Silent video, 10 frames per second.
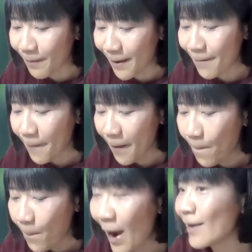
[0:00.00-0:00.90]
but
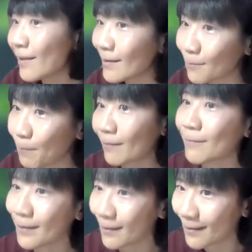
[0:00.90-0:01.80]
minus
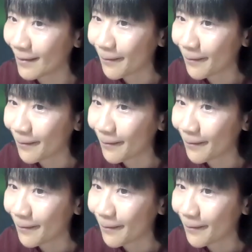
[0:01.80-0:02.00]
penalty.